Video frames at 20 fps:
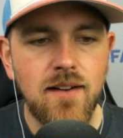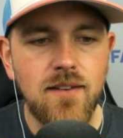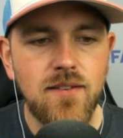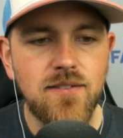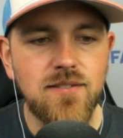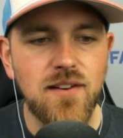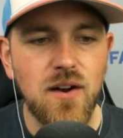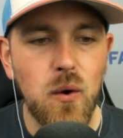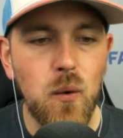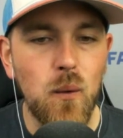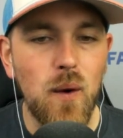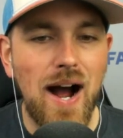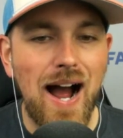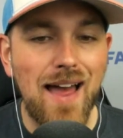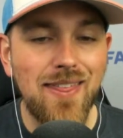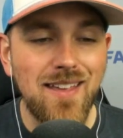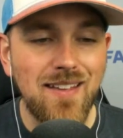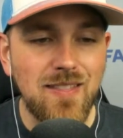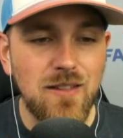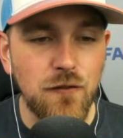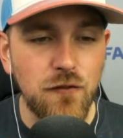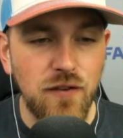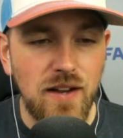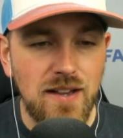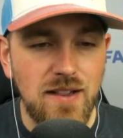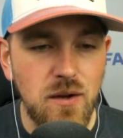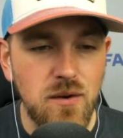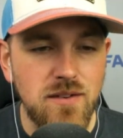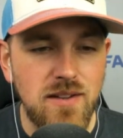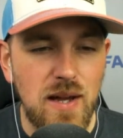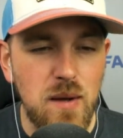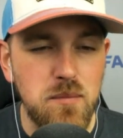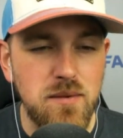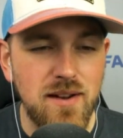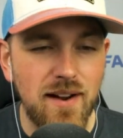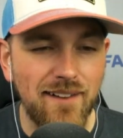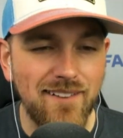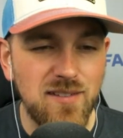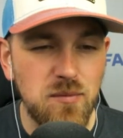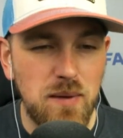So I think the velo dip
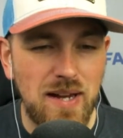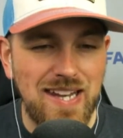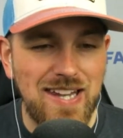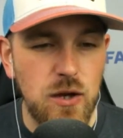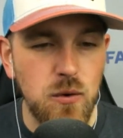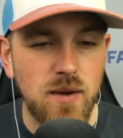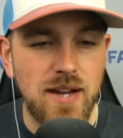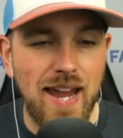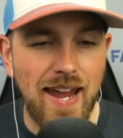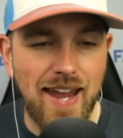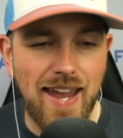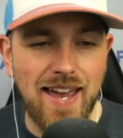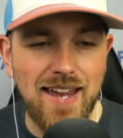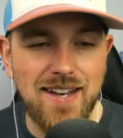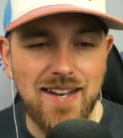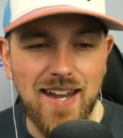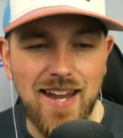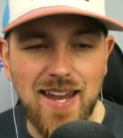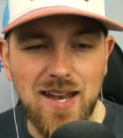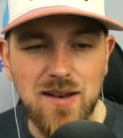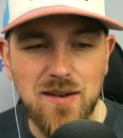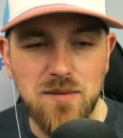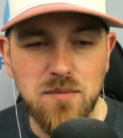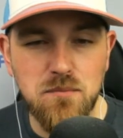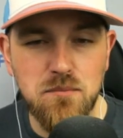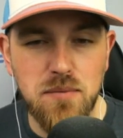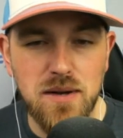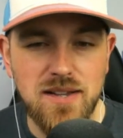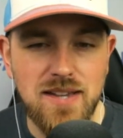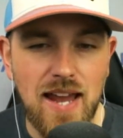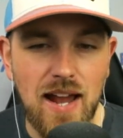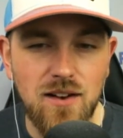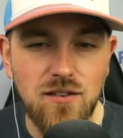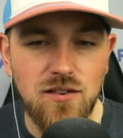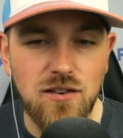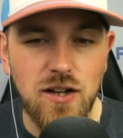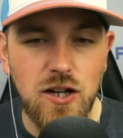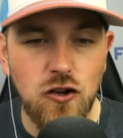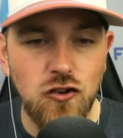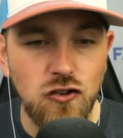does mean you can and
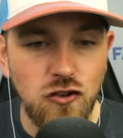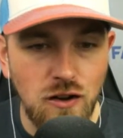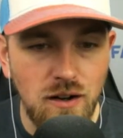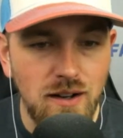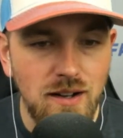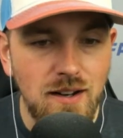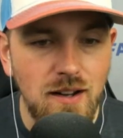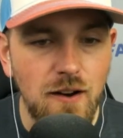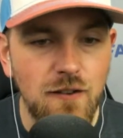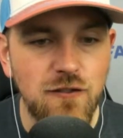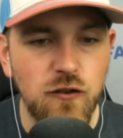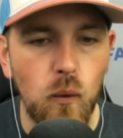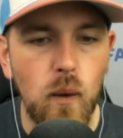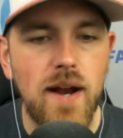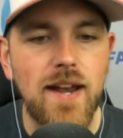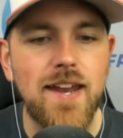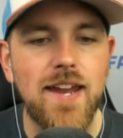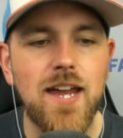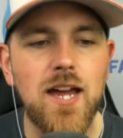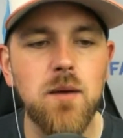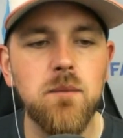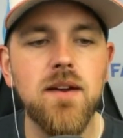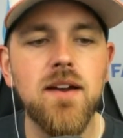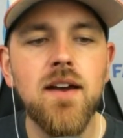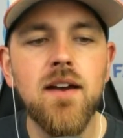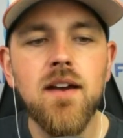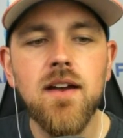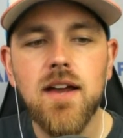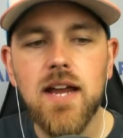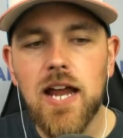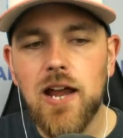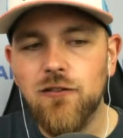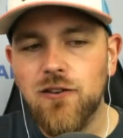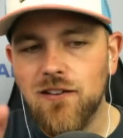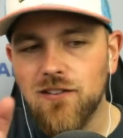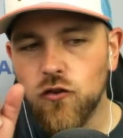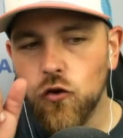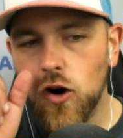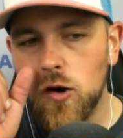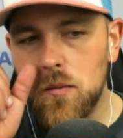potentially should avoid him if
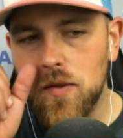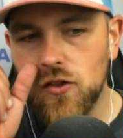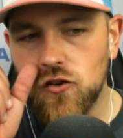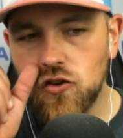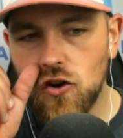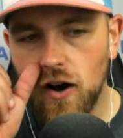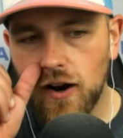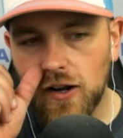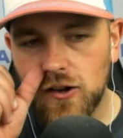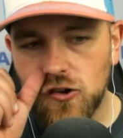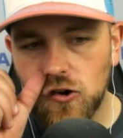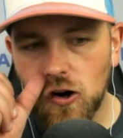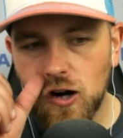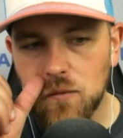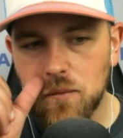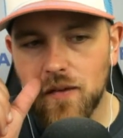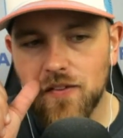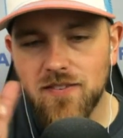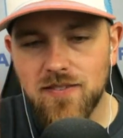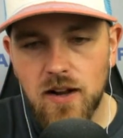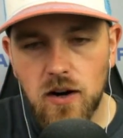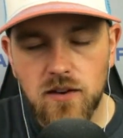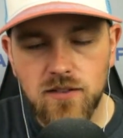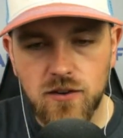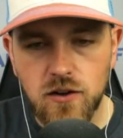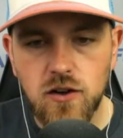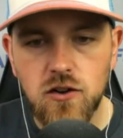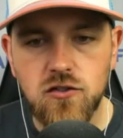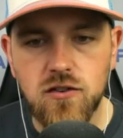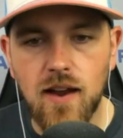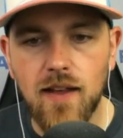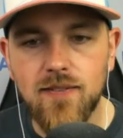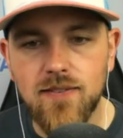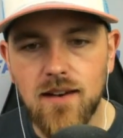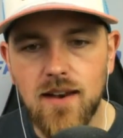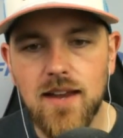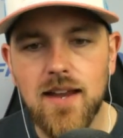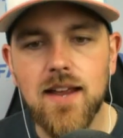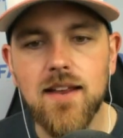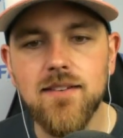he's going to be the chalk in tournaments. And there is a good chance that
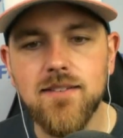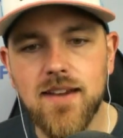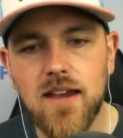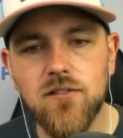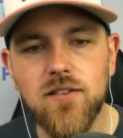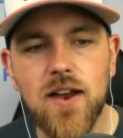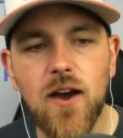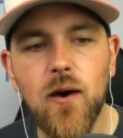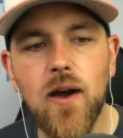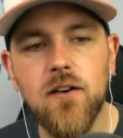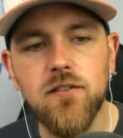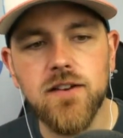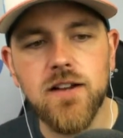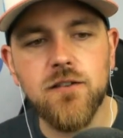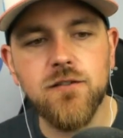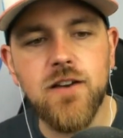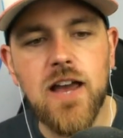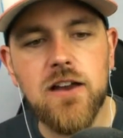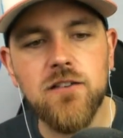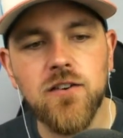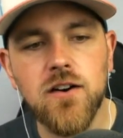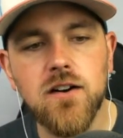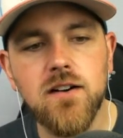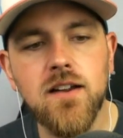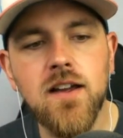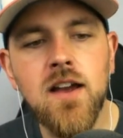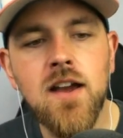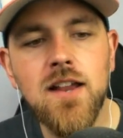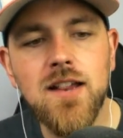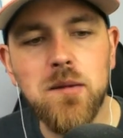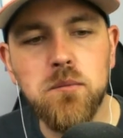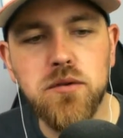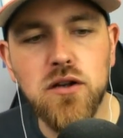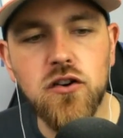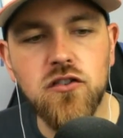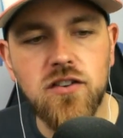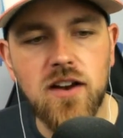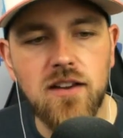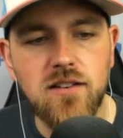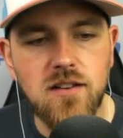he is, given how heavily favored the Blue
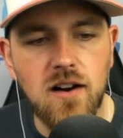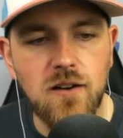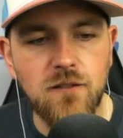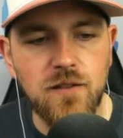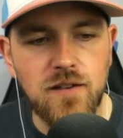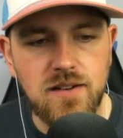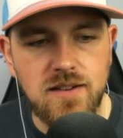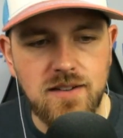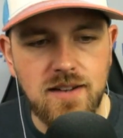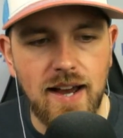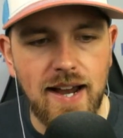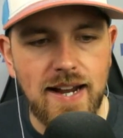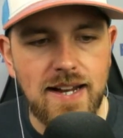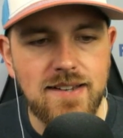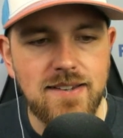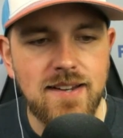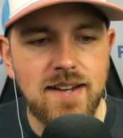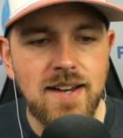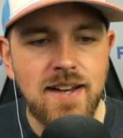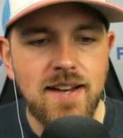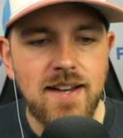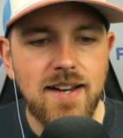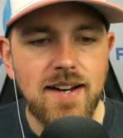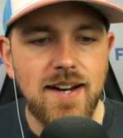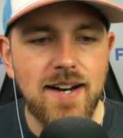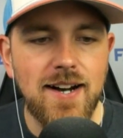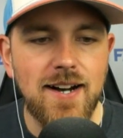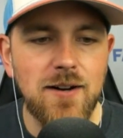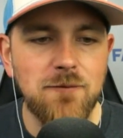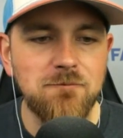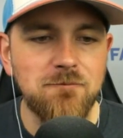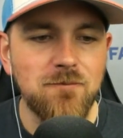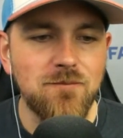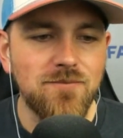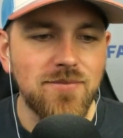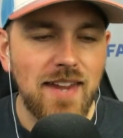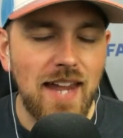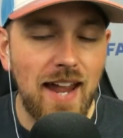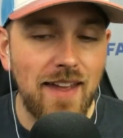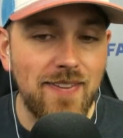Jays are for tonight. Um,
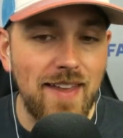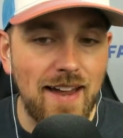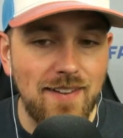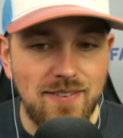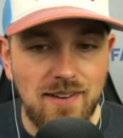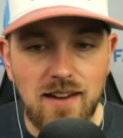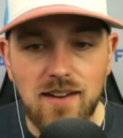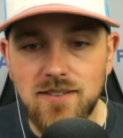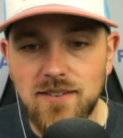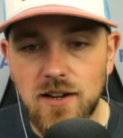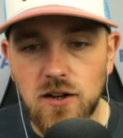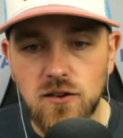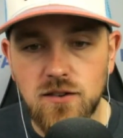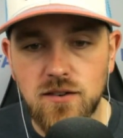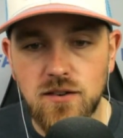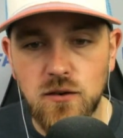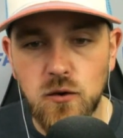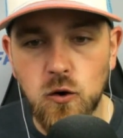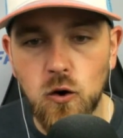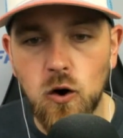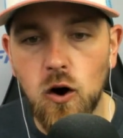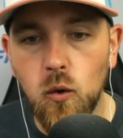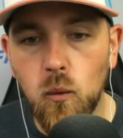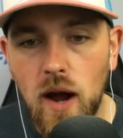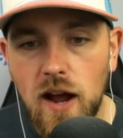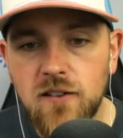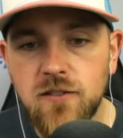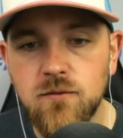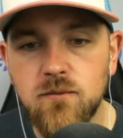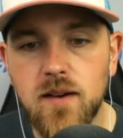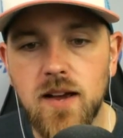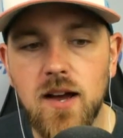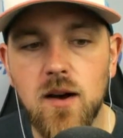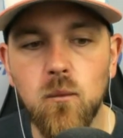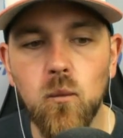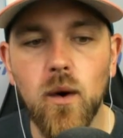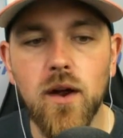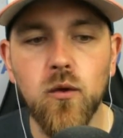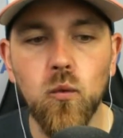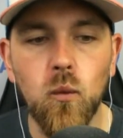and that's easier to go away from
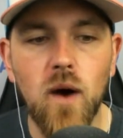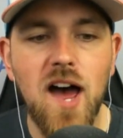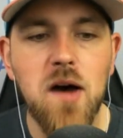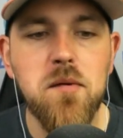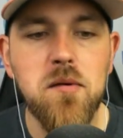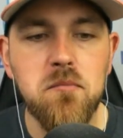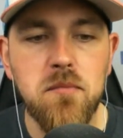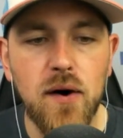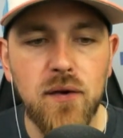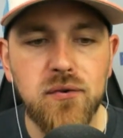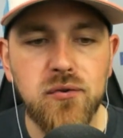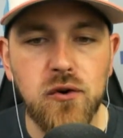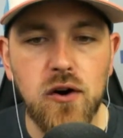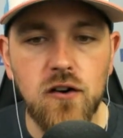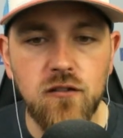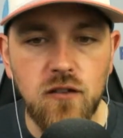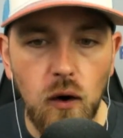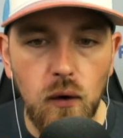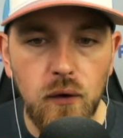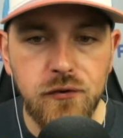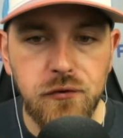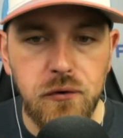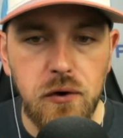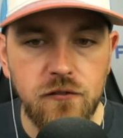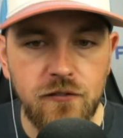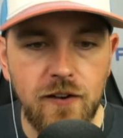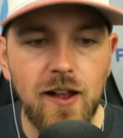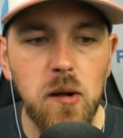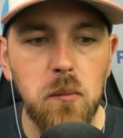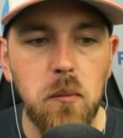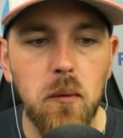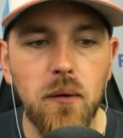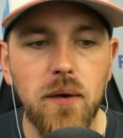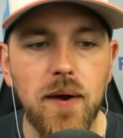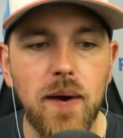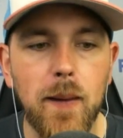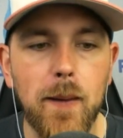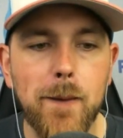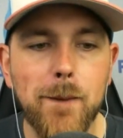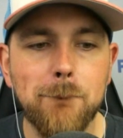him with Webb and Musgrove also available
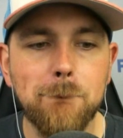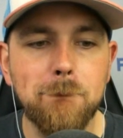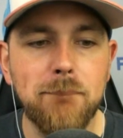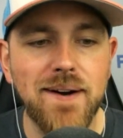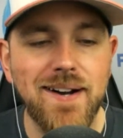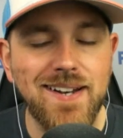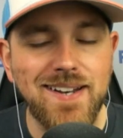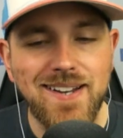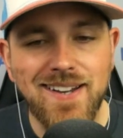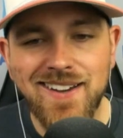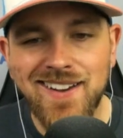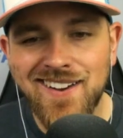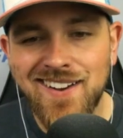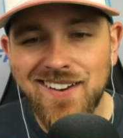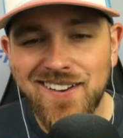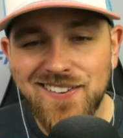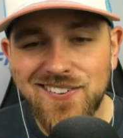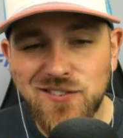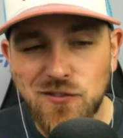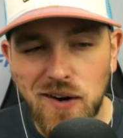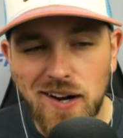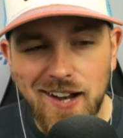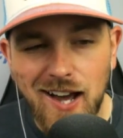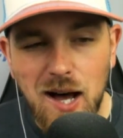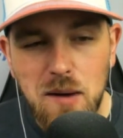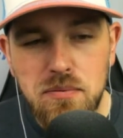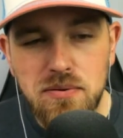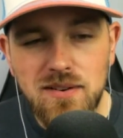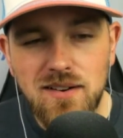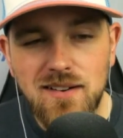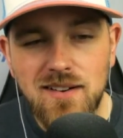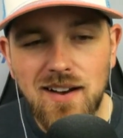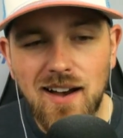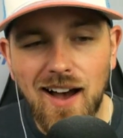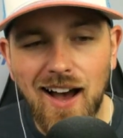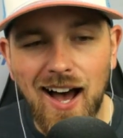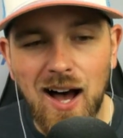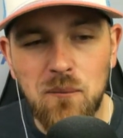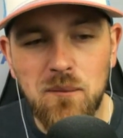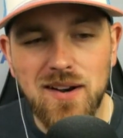here. But straight up,
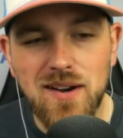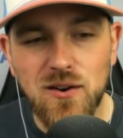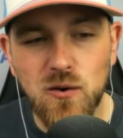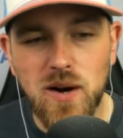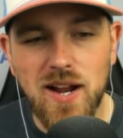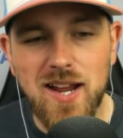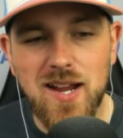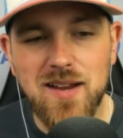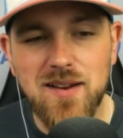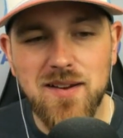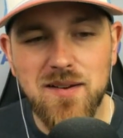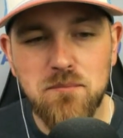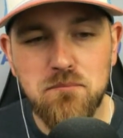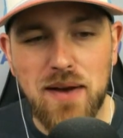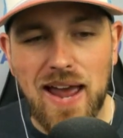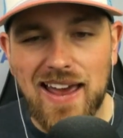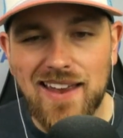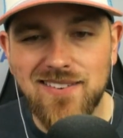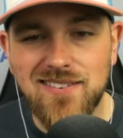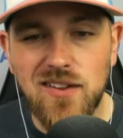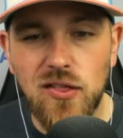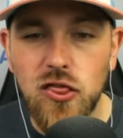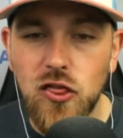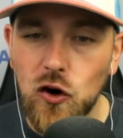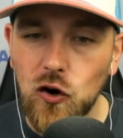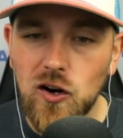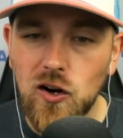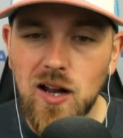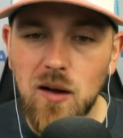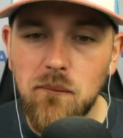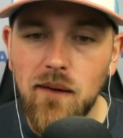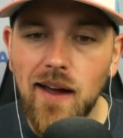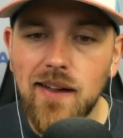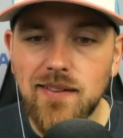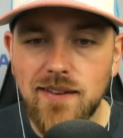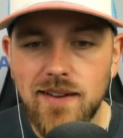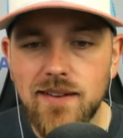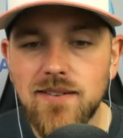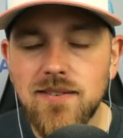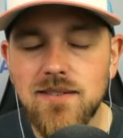I'm going to rank Bassitt third on my
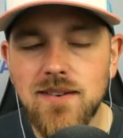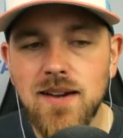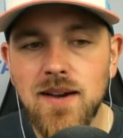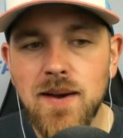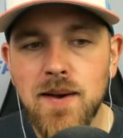list.